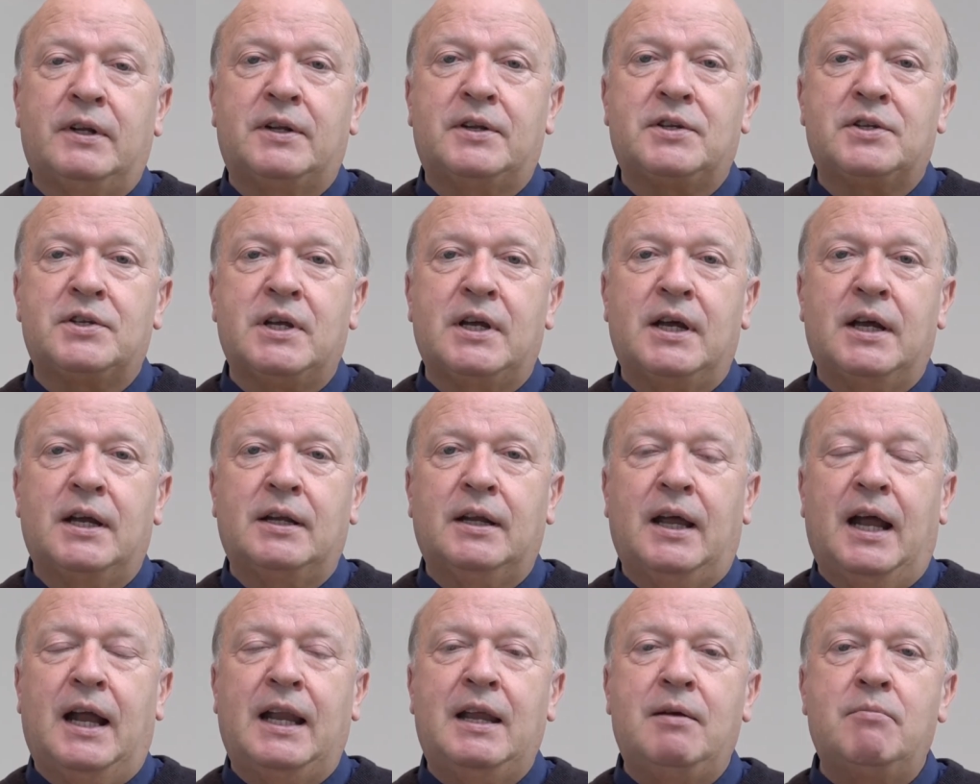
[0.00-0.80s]
had
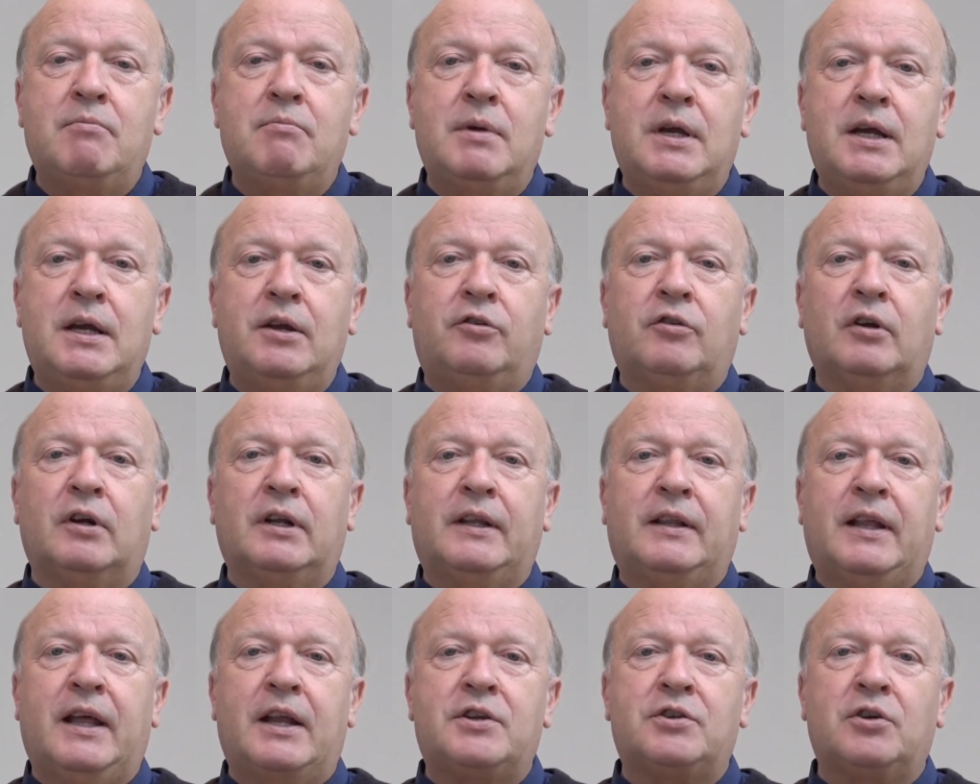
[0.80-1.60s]
said, and
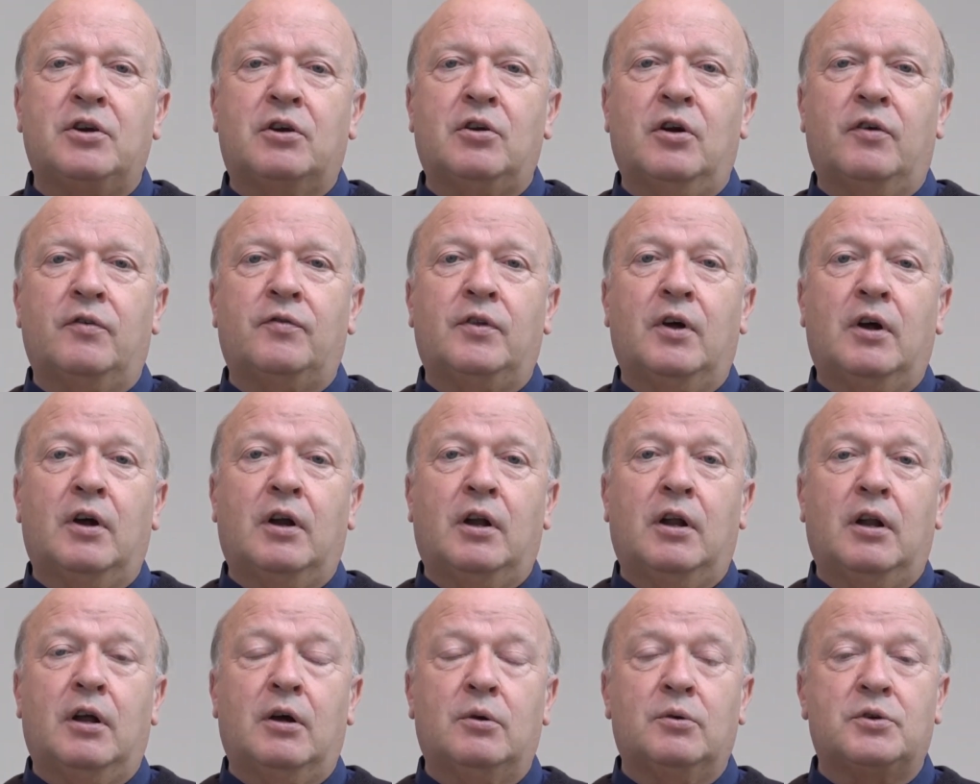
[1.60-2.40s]
immediately they took off their
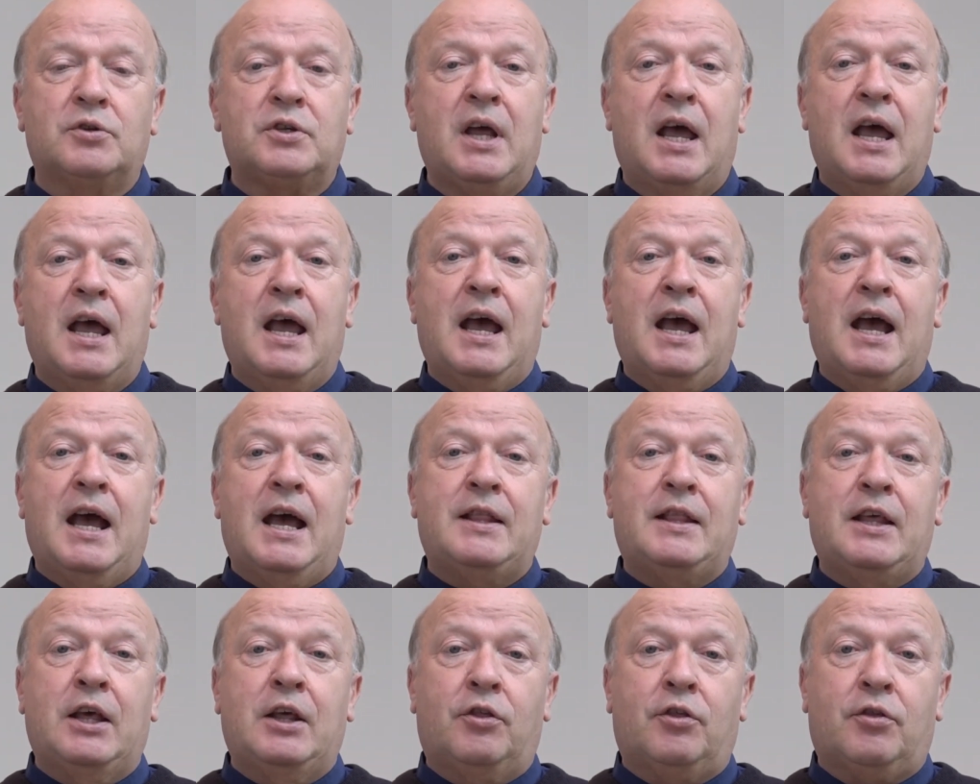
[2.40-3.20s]
cloaks
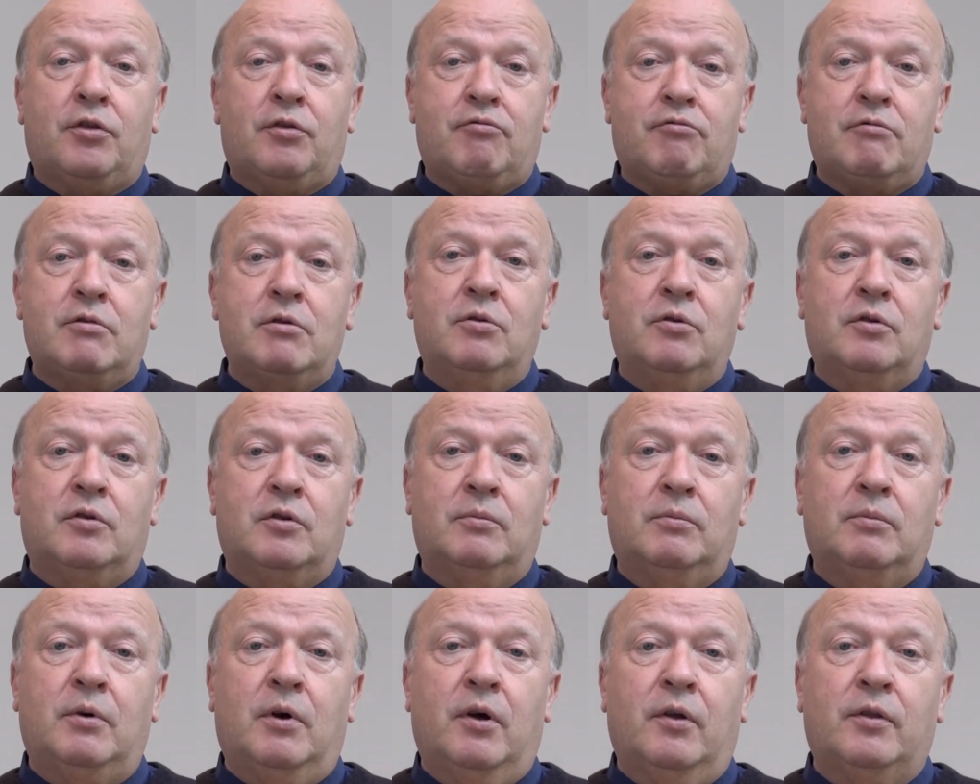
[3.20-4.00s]
and they threw
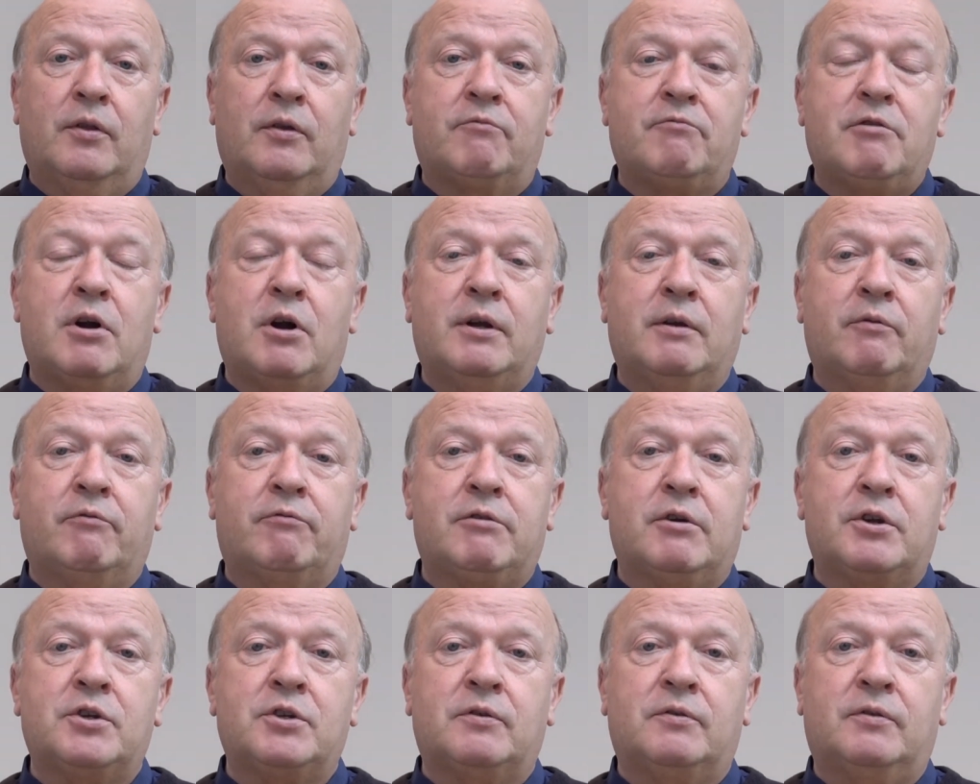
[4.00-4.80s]
them on the road in
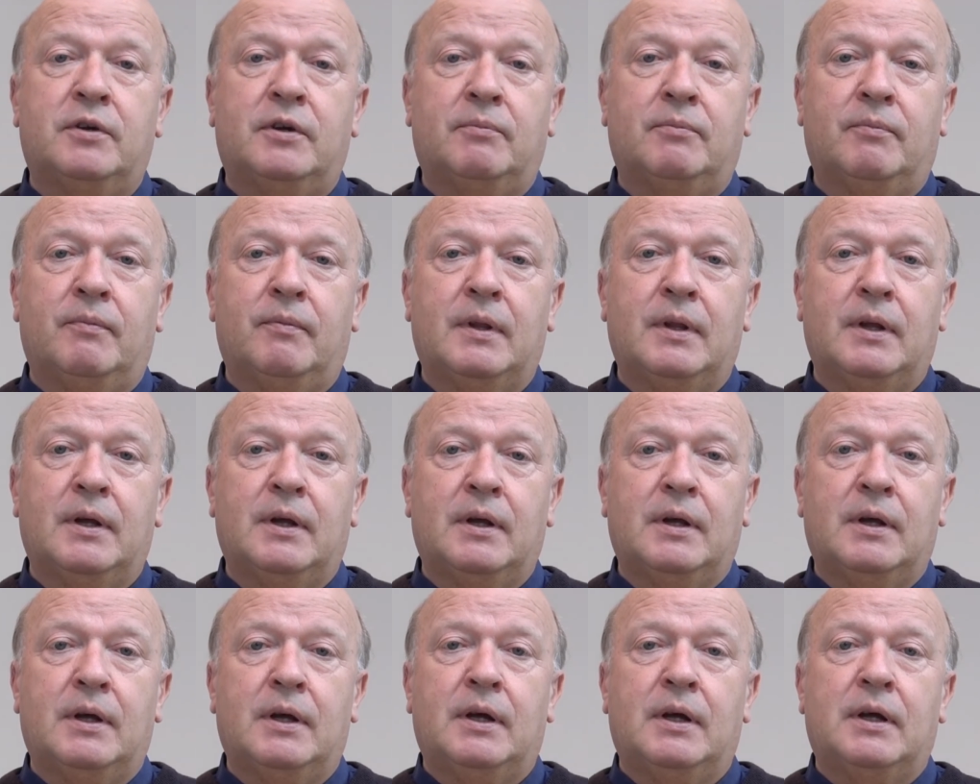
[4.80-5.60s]
front of him
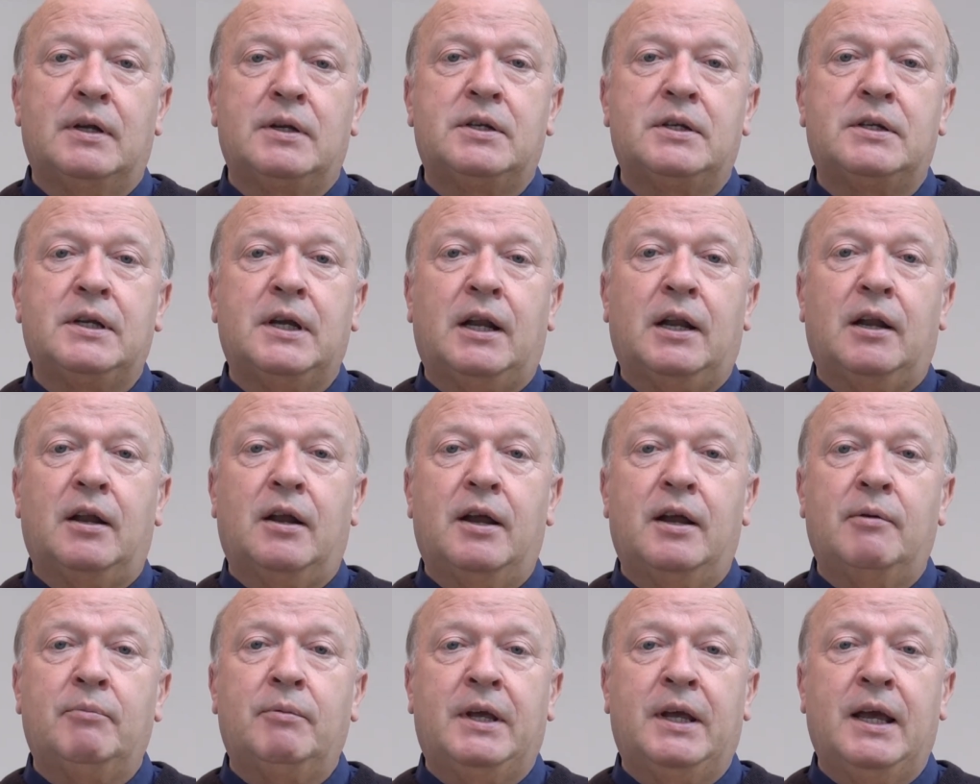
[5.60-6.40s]
to
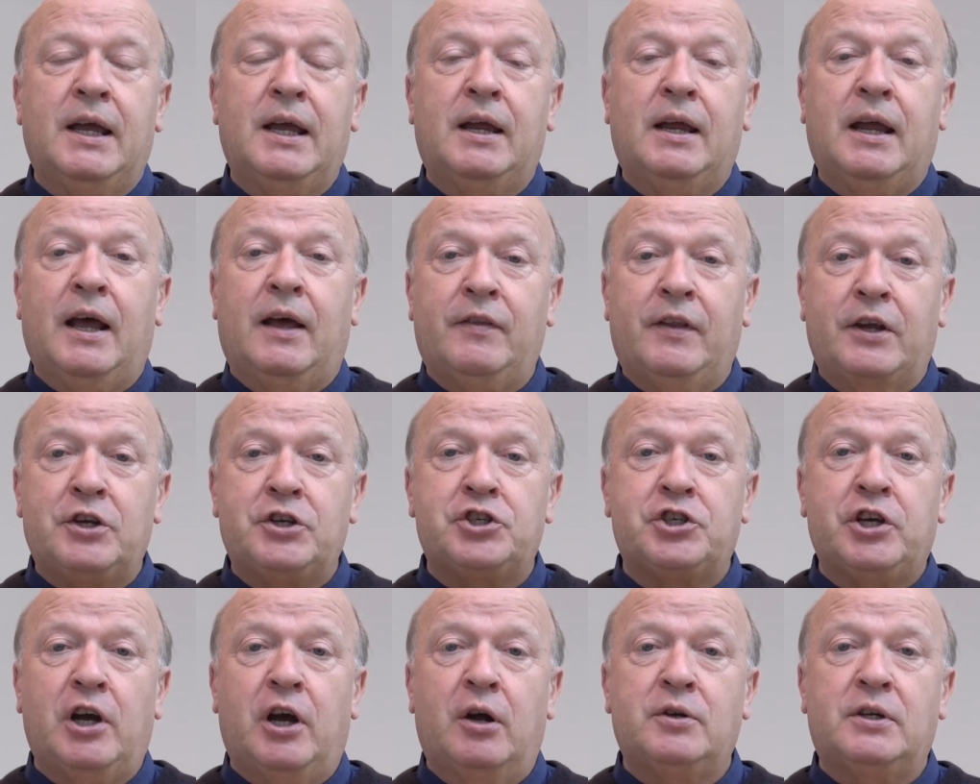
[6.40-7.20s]
declare him king. And they
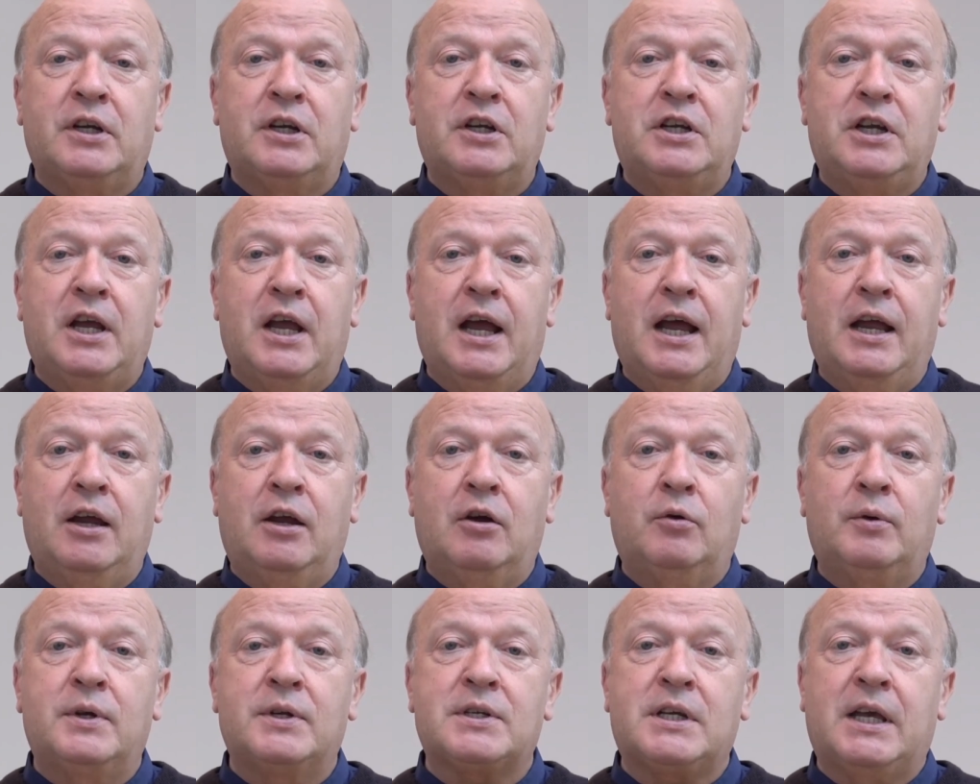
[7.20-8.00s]
shouted,
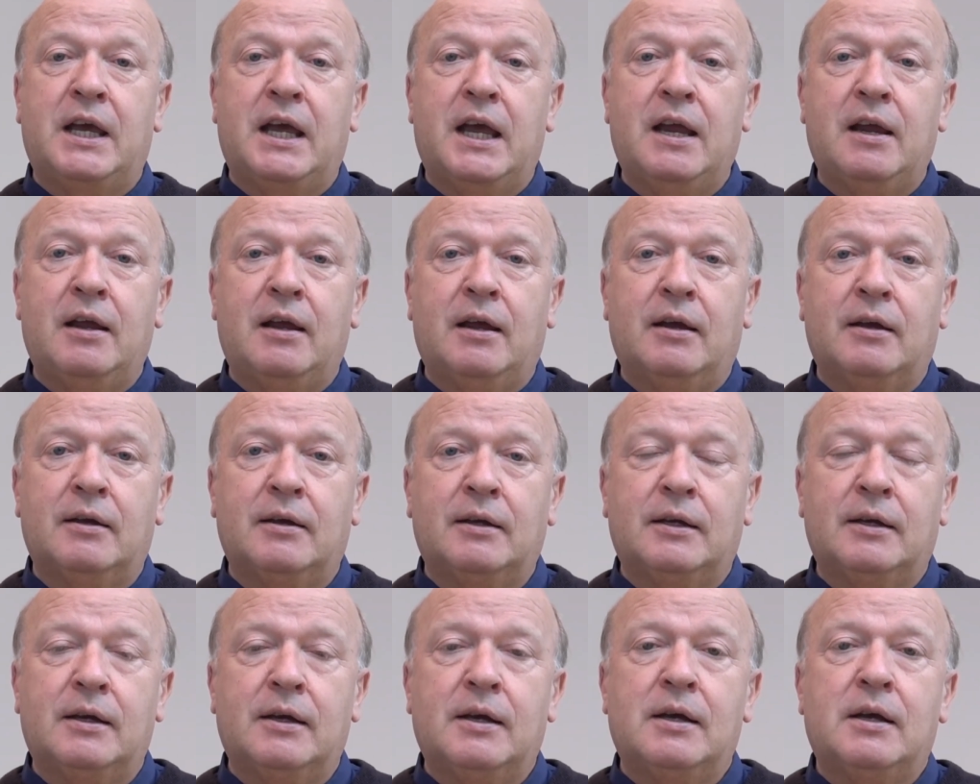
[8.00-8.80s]
Jehu is king.